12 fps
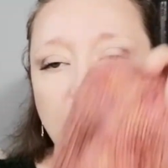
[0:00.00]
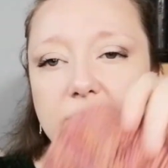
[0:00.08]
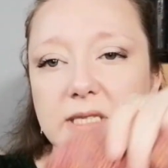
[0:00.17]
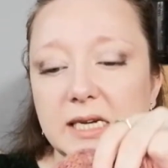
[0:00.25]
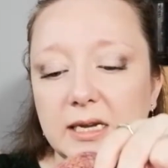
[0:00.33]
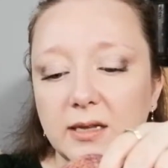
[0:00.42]

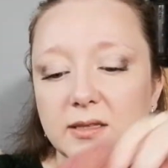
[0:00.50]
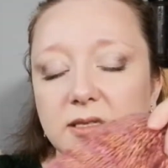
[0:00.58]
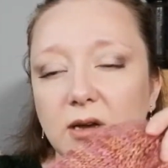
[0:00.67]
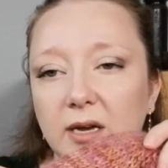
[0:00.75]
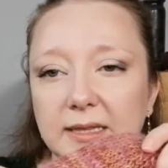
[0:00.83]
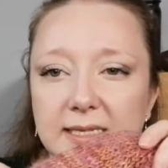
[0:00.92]
body and
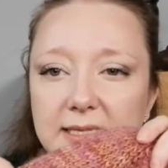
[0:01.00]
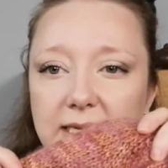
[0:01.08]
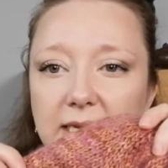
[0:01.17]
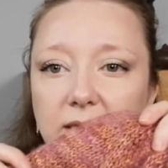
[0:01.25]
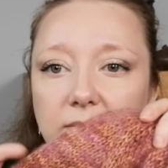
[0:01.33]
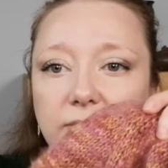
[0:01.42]
started the
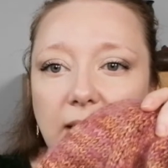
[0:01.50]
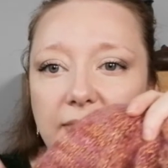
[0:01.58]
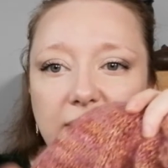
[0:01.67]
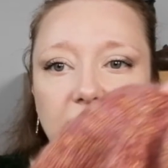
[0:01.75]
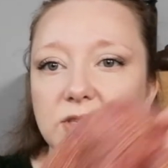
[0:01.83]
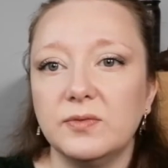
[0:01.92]
sleeve. And
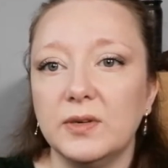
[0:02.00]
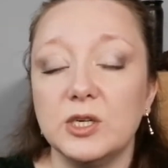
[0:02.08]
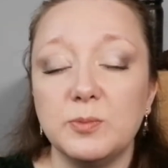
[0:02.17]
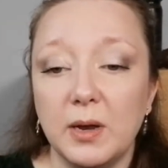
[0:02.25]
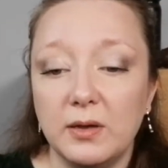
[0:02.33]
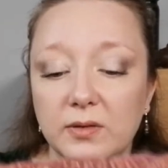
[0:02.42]
then I just
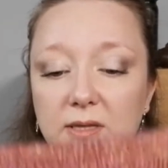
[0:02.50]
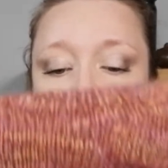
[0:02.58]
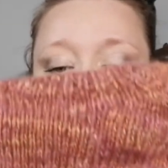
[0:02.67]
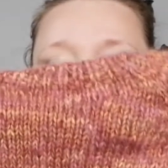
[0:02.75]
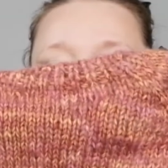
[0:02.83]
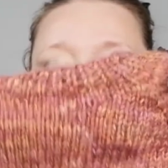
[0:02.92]
finished both of the
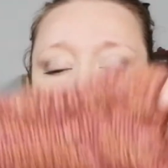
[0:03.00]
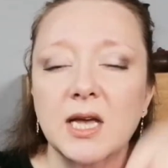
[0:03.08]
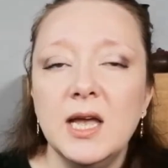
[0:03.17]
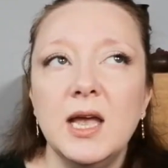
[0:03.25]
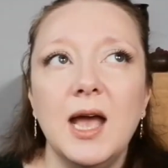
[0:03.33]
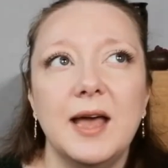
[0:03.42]
sleeves.
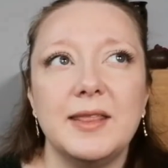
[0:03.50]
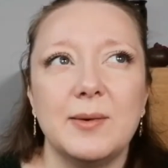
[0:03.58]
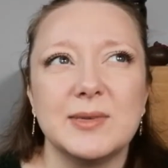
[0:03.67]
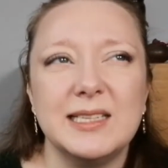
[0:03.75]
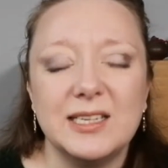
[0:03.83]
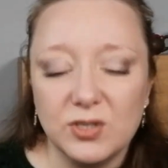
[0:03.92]
And that
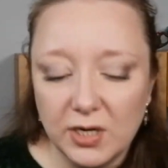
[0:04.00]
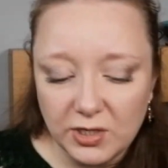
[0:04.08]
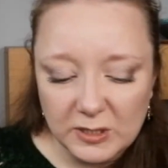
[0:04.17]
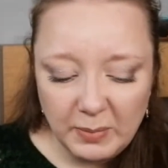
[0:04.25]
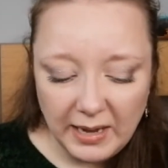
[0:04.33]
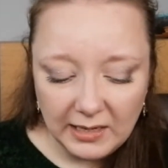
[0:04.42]
was literally
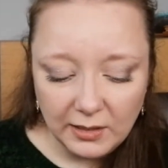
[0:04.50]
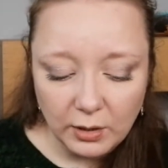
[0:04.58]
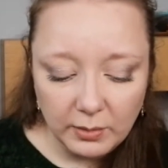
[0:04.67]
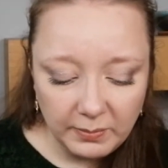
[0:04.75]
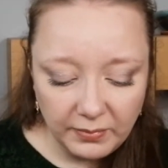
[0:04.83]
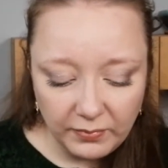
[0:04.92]
just picking it
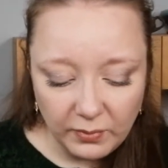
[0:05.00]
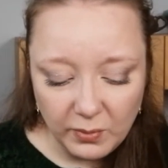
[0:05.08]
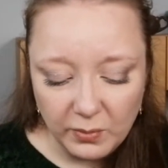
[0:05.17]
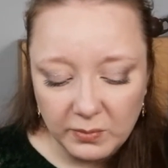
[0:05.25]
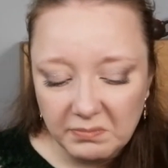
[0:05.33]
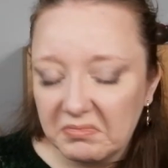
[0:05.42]
up
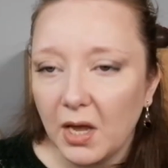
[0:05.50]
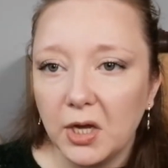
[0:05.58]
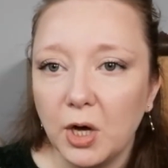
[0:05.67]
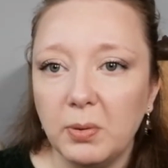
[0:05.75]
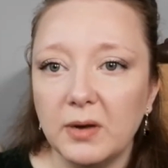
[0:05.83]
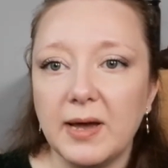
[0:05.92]
for a
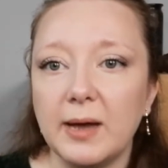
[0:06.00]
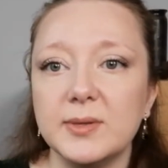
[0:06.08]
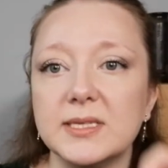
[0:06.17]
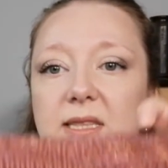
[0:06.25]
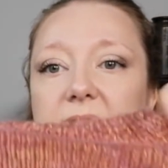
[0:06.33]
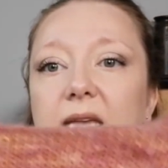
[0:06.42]
couple of
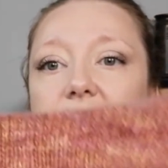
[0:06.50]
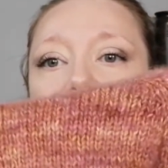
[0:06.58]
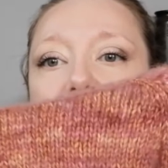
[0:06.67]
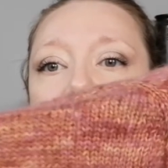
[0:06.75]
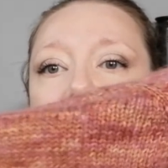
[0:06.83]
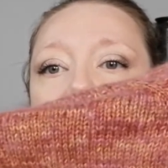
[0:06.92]
hours in the
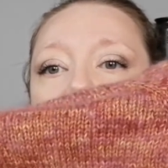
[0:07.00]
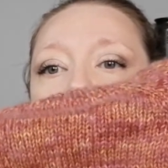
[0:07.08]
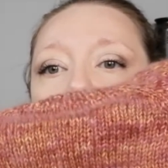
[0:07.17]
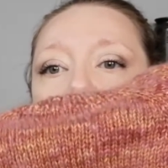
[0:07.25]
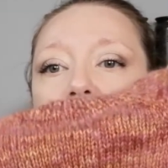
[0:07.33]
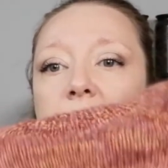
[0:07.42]
evening. So
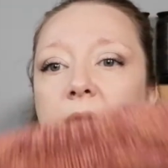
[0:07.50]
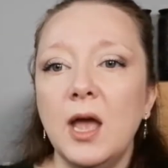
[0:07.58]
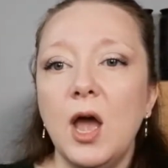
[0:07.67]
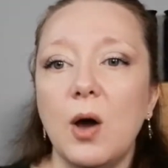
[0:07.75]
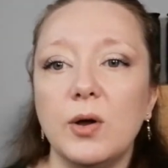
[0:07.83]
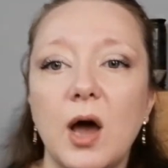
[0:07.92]
I
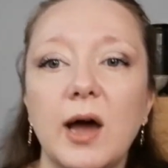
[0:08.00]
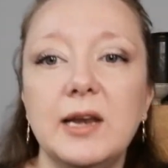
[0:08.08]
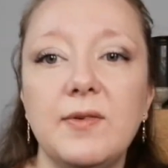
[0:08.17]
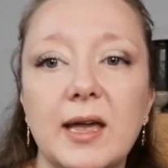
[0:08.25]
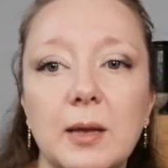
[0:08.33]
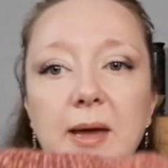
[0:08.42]
highly
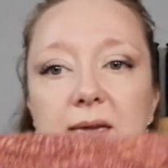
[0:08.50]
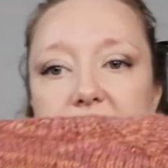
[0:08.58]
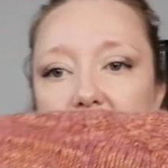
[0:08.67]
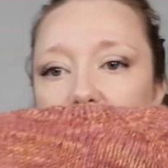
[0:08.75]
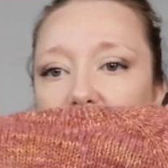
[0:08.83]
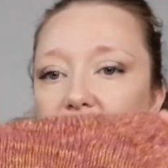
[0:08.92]
recommend
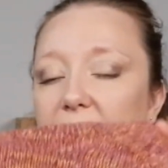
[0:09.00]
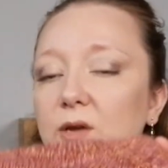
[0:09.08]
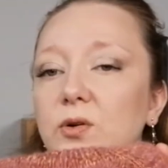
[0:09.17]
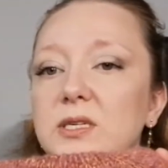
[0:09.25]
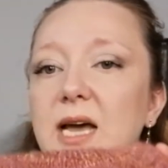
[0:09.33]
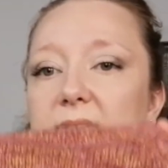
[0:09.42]
it. It'd be really good